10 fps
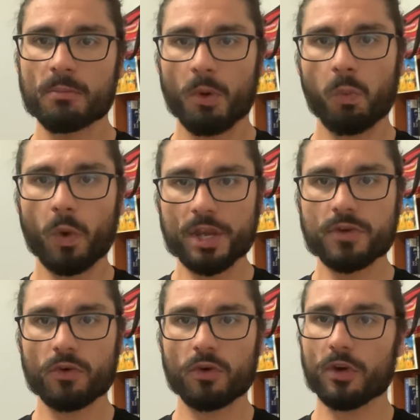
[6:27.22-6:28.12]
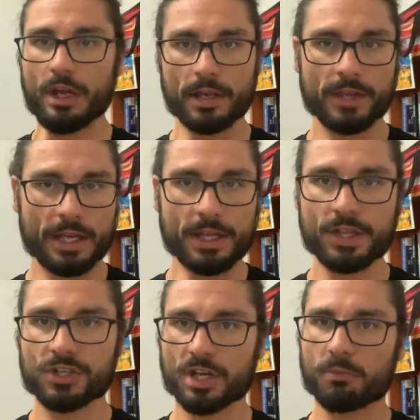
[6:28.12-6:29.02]
But when you're either in the
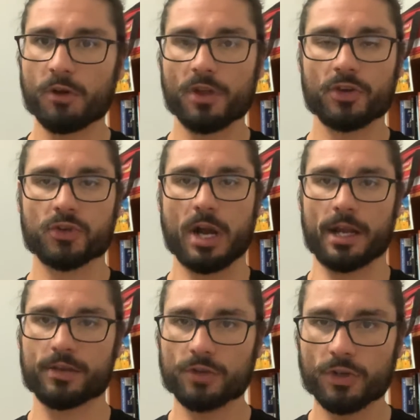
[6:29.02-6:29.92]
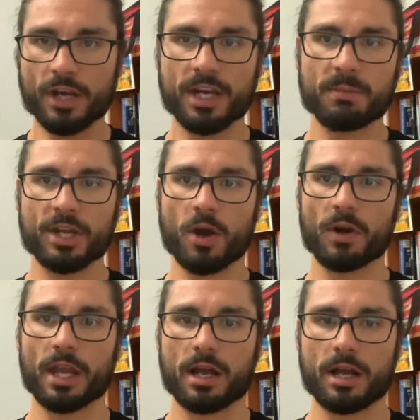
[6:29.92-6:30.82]
gym or on the track, you need to be
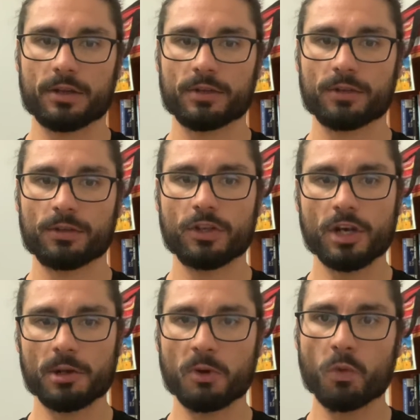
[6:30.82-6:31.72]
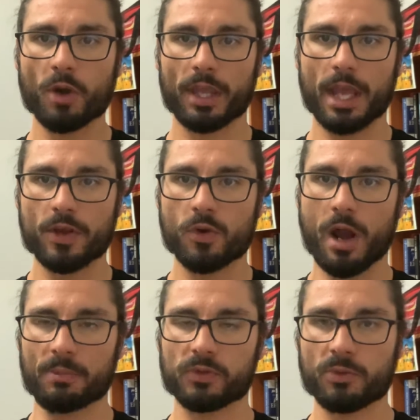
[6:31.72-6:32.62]
going hard. You need to be working at your
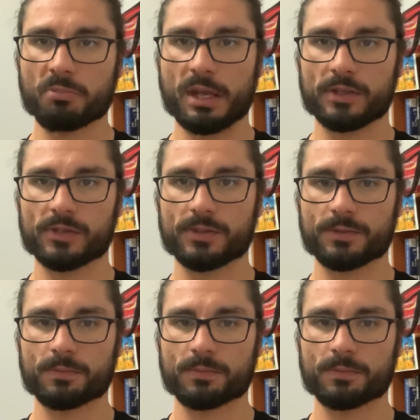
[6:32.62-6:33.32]
absolute best.